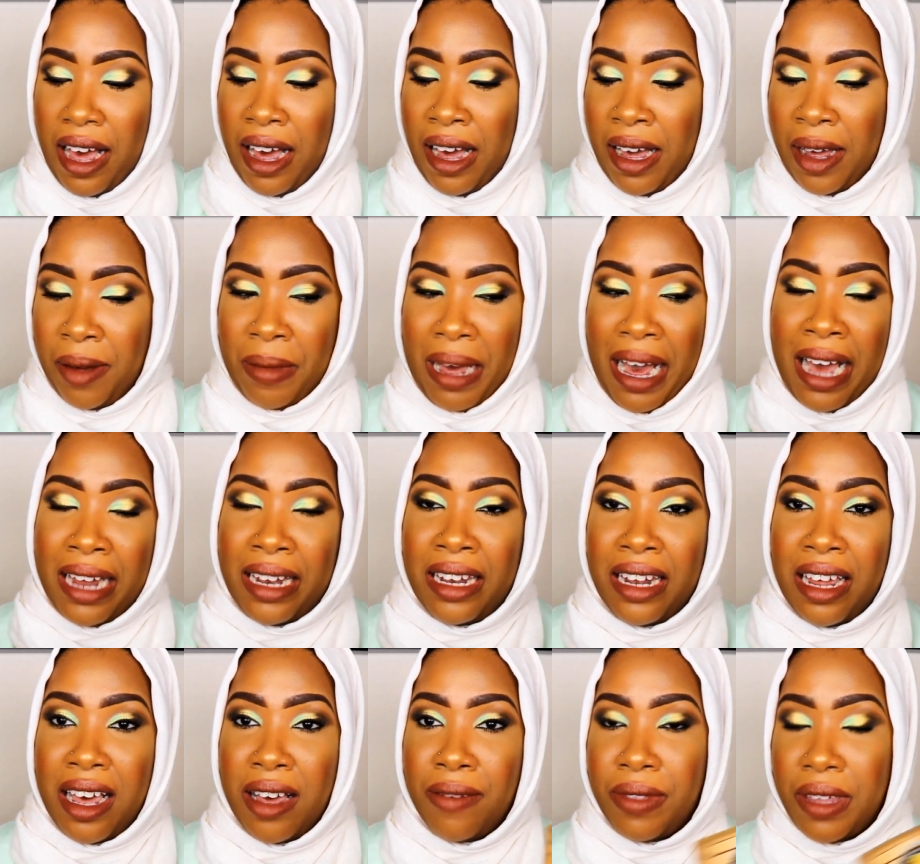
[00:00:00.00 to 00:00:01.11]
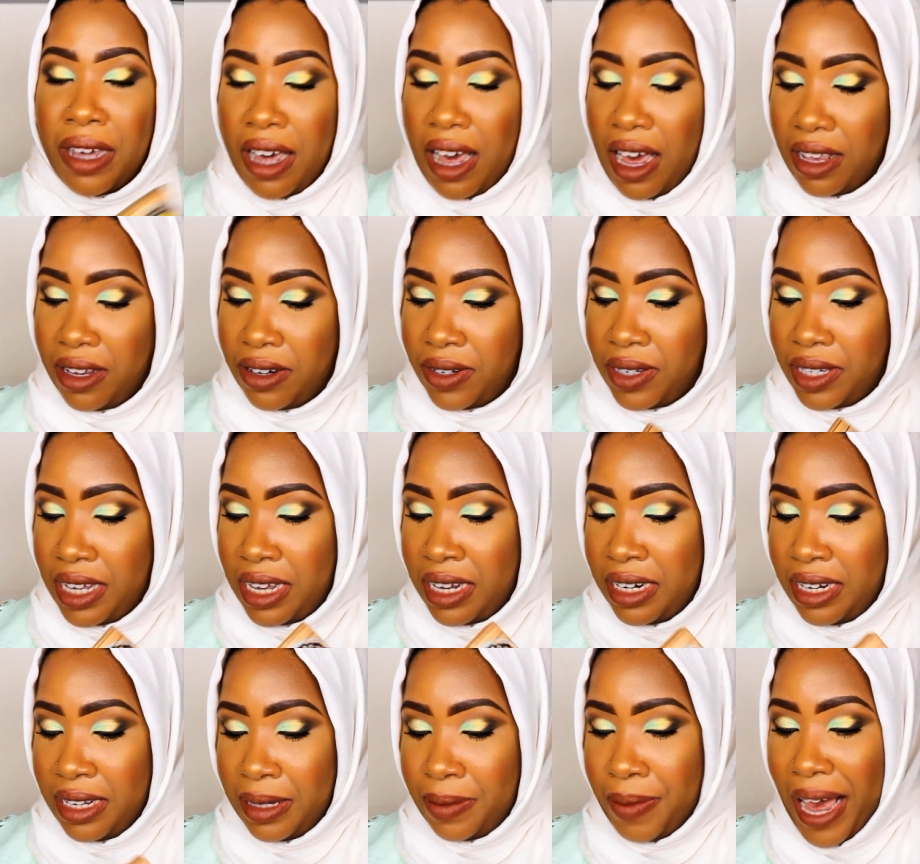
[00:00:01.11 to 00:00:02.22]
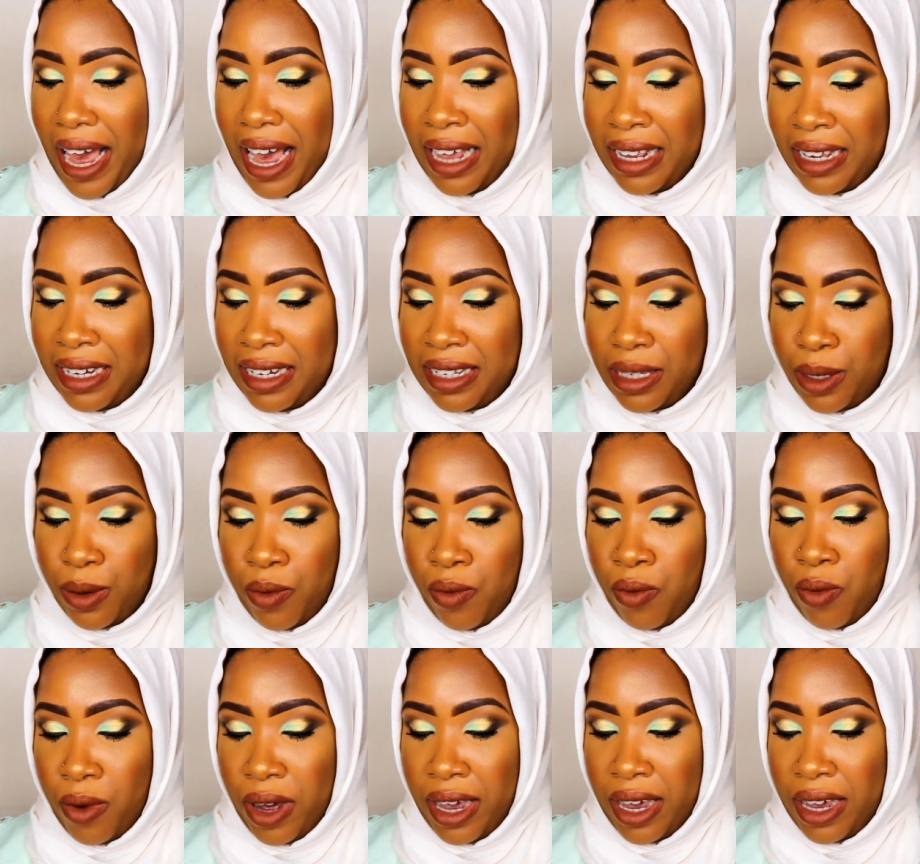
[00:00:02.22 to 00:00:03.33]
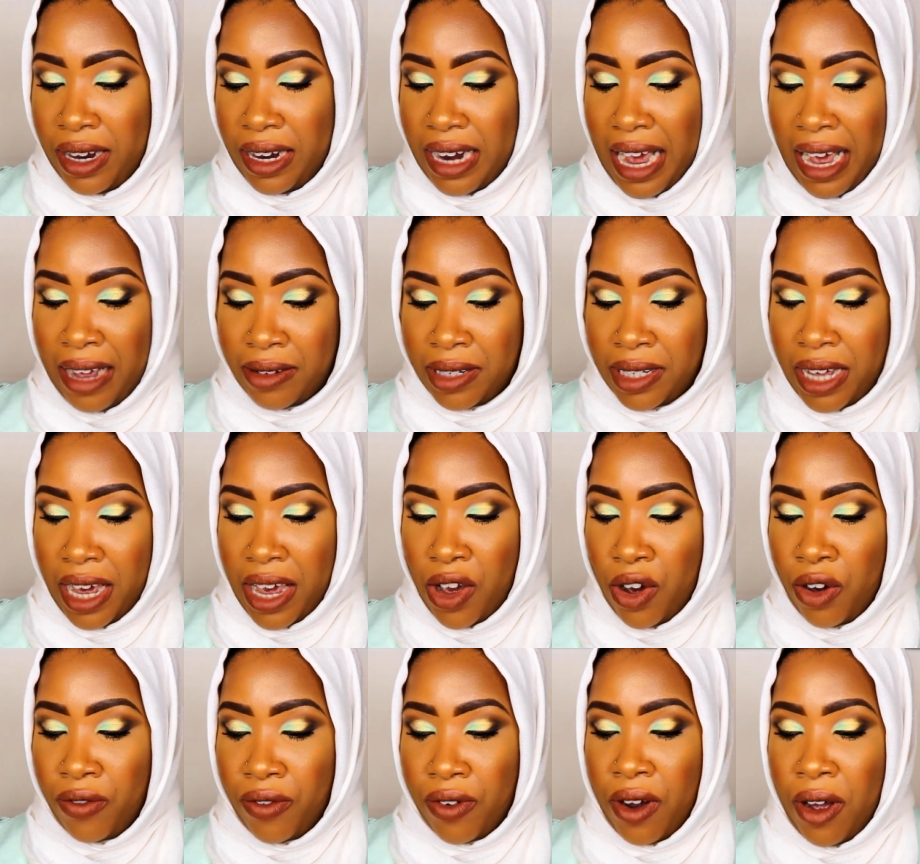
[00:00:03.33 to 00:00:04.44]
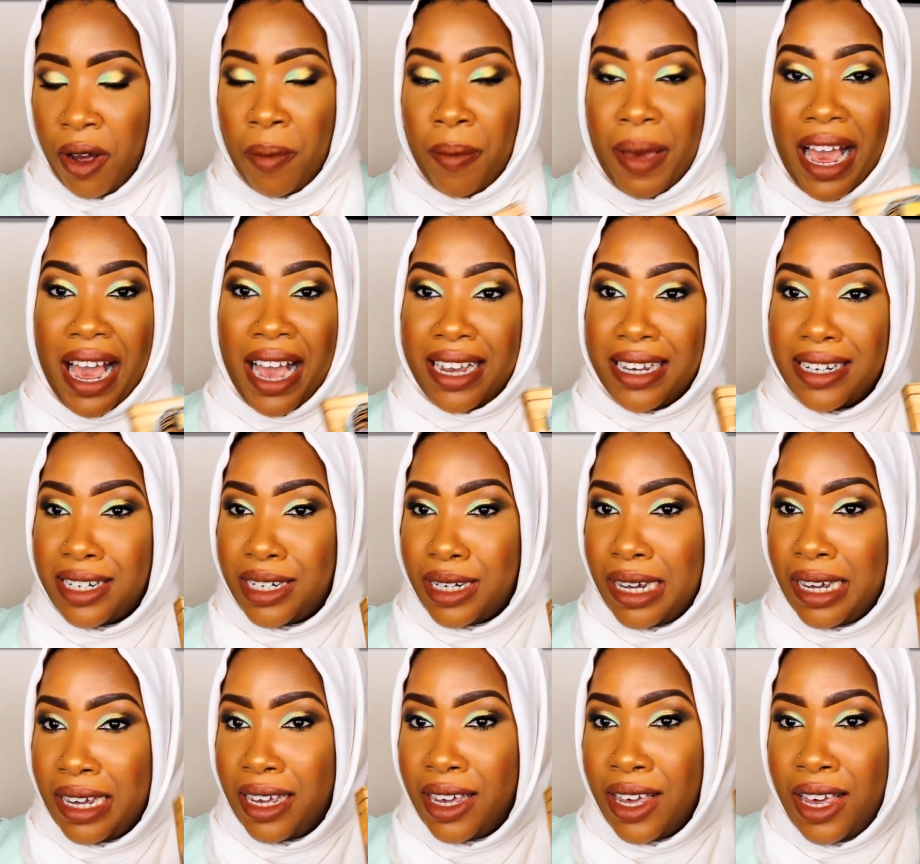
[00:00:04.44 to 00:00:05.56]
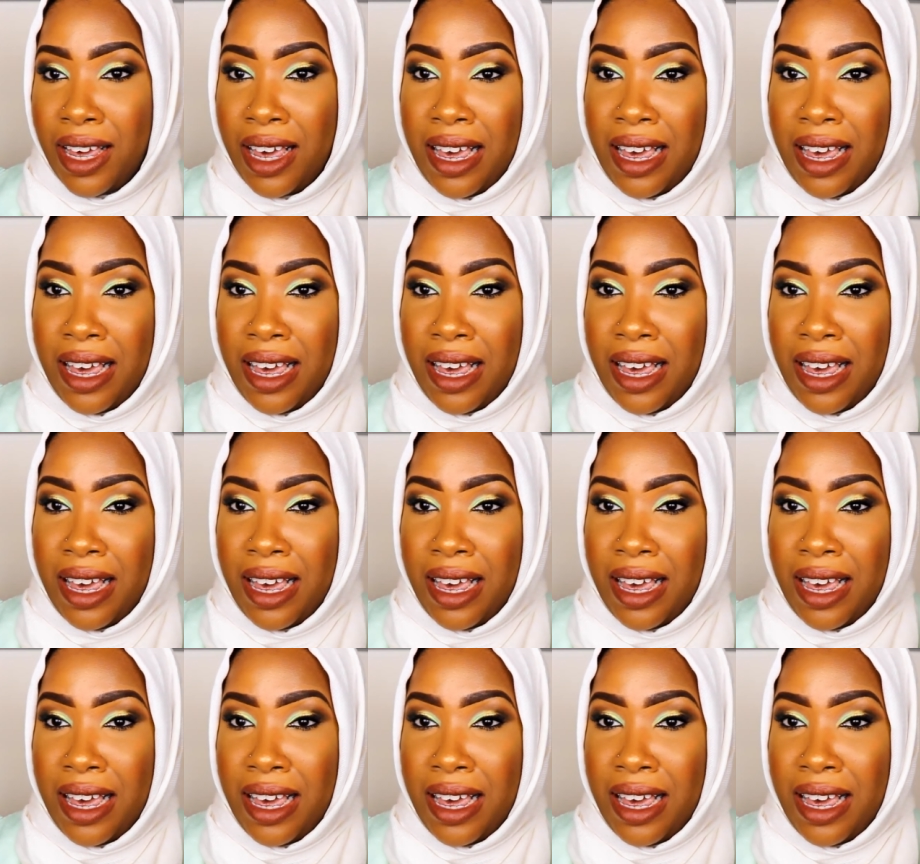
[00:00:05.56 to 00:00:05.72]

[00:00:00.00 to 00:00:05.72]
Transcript: I love the colors in these palettes. One, I'll say overall packaging,